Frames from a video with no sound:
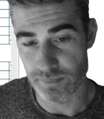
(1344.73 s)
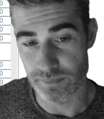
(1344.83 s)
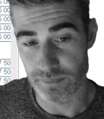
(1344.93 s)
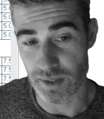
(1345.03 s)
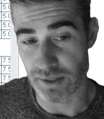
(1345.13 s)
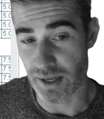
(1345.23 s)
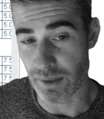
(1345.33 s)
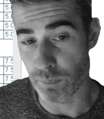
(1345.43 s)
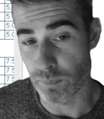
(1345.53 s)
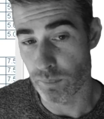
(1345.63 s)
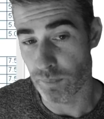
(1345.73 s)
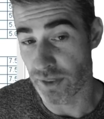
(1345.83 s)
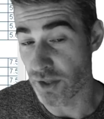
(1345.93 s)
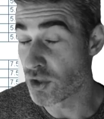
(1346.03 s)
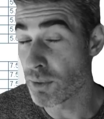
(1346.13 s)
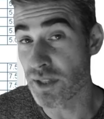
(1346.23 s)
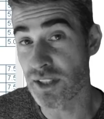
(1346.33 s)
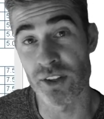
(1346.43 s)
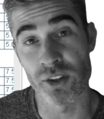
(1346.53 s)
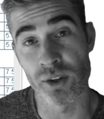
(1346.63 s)
Again, the new
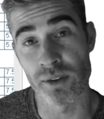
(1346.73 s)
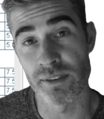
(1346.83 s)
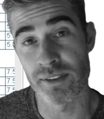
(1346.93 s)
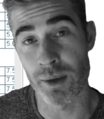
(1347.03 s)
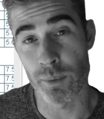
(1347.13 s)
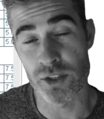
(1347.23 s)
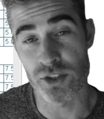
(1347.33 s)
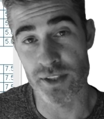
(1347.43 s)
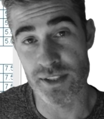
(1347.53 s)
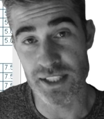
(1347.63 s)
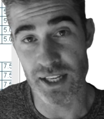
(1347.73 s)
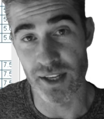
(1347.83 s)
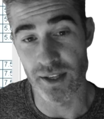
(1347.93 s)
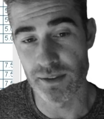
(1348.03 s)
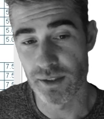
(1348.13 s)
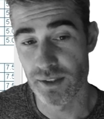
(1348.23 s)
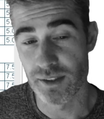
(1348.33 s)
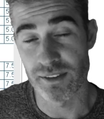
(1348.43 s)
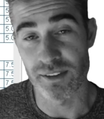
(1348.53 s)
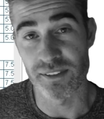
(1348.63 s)
material that we just did
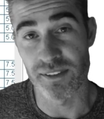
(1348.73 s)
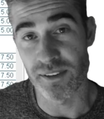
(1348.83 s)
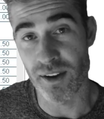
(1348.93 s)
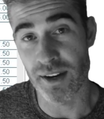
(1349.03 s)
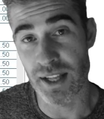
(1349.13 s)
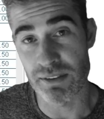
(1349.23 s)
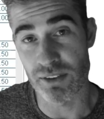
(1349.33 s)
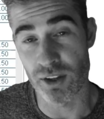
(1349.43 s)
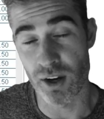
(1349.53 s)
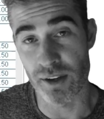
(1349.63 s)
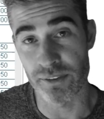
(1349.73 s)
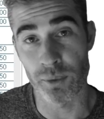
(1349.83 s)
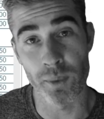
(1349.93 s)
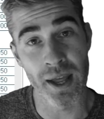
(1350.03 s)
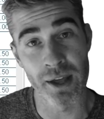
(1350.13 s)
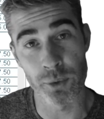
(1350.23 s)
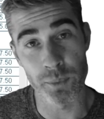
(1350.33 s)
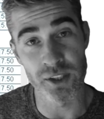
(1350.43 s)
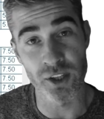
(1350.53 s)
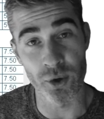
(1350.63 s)
does not have a cost. So how do we
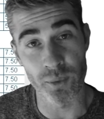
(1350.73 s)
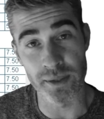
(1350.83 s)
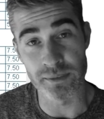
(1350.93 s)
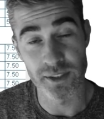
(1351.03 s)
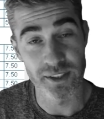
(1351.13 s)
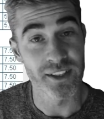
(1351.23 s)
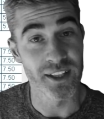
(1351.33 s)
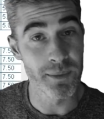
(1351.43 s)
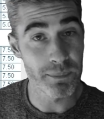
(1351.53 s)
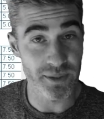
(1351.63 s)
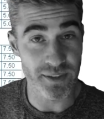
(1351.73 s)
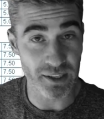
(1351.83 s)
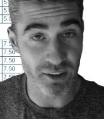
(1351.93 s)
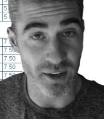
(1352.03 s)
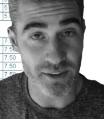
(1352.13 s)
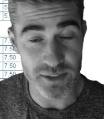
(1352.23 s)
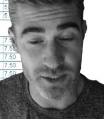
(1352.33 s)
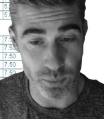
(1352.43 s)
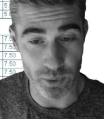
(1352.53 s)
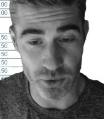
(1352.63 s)
go and input that cost, as
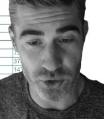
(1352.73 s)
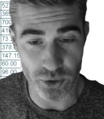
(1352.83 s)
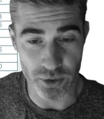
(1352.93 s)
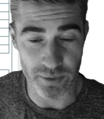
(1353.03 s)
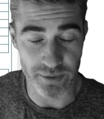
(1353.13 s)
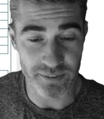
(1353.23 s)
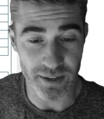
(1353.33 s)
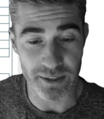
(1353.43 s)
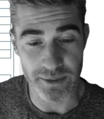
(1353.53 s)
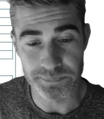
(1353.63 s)
well I'll show you in a second.